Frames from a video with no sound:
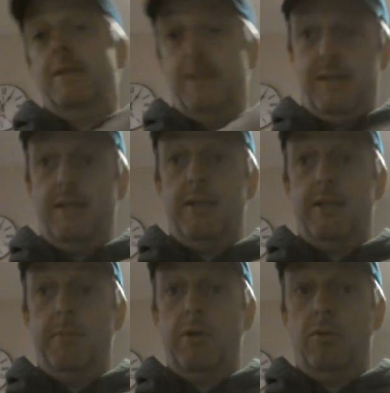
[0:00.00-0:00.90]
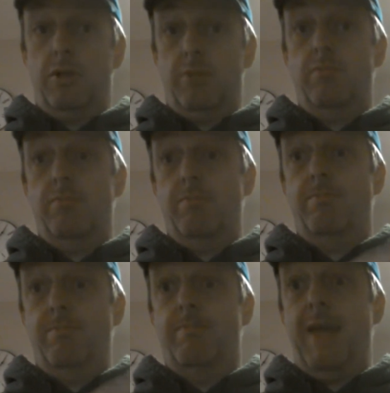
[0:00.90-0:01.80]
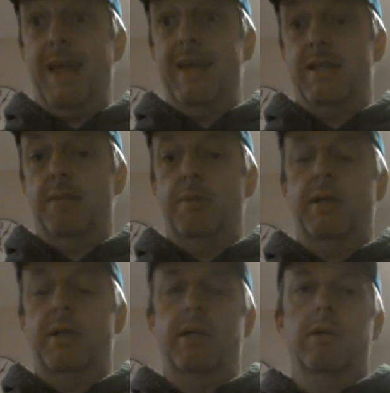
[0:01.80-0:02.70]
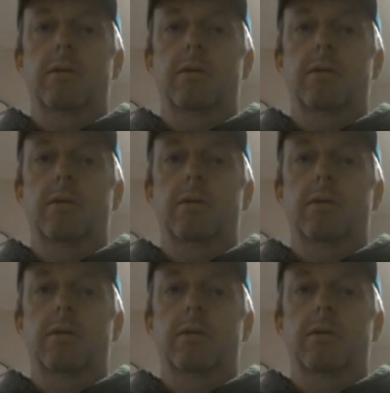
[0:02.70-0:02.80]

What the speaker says: send them out ASAP,